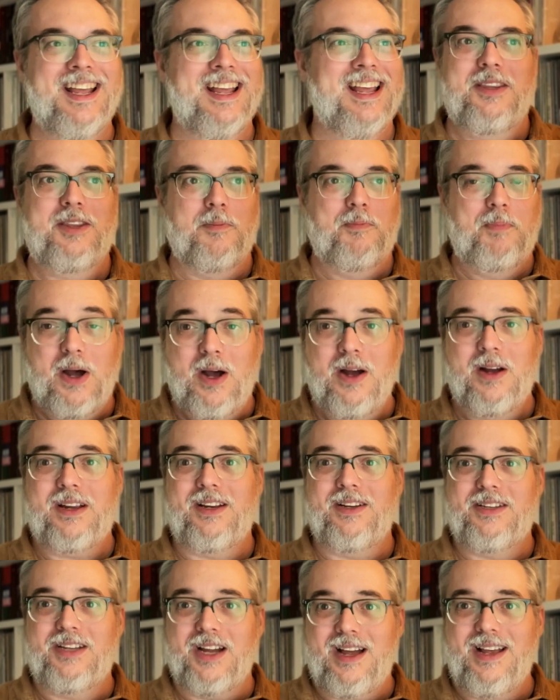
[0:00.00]
The book
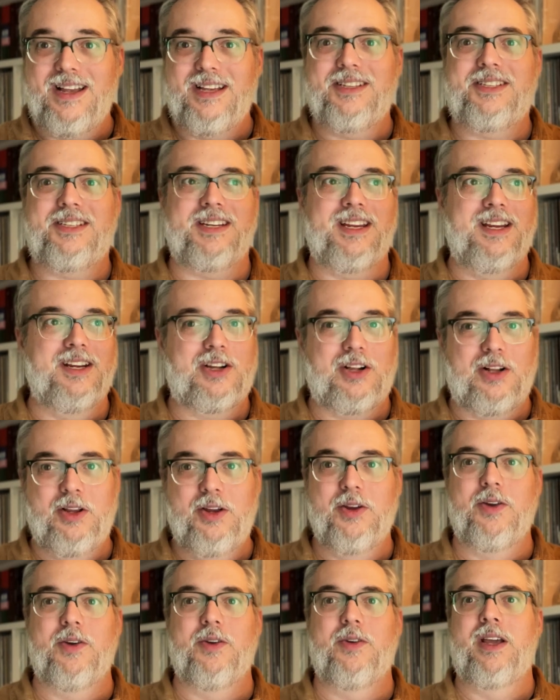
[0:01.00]
does
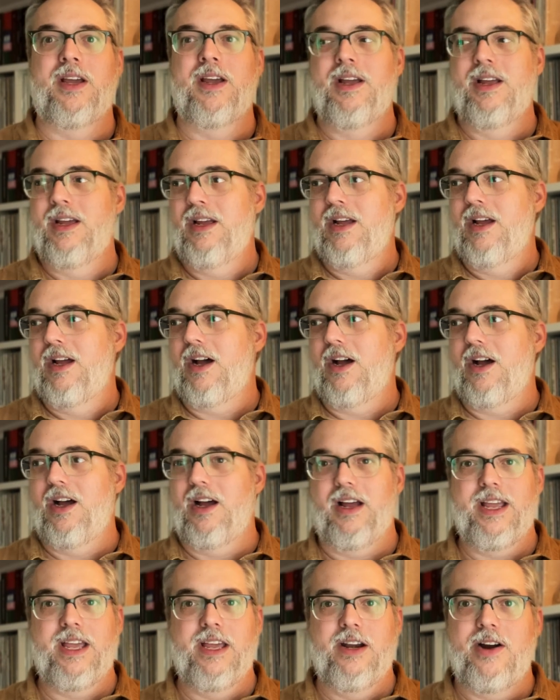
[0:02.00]
include
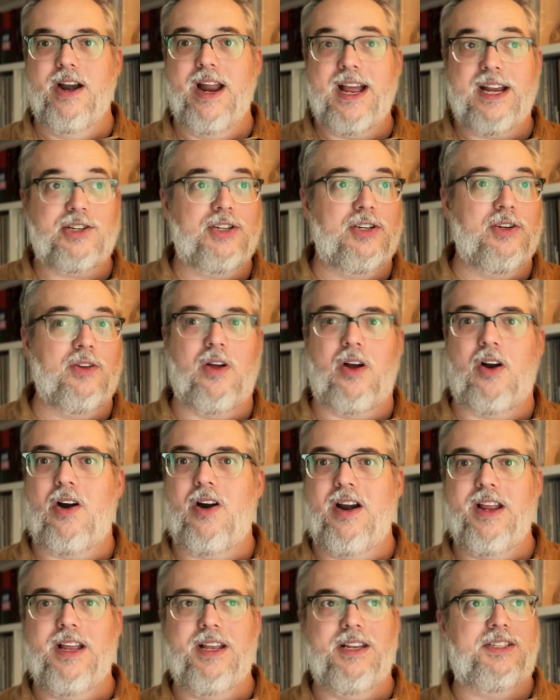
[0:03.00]
international
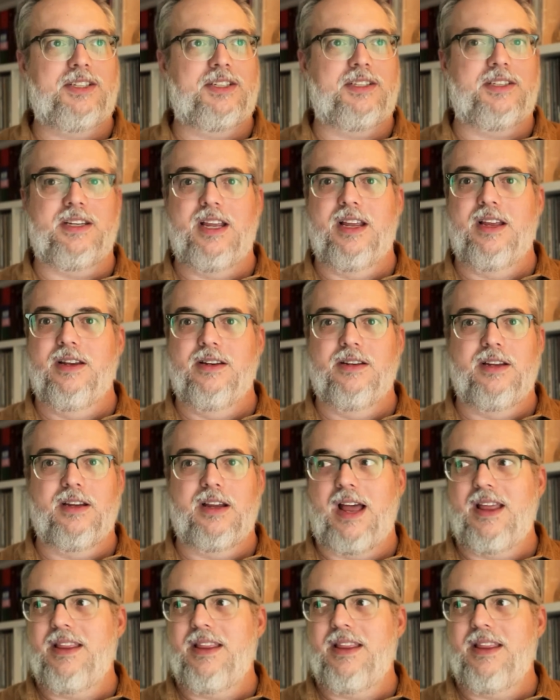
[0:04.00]
artists, and I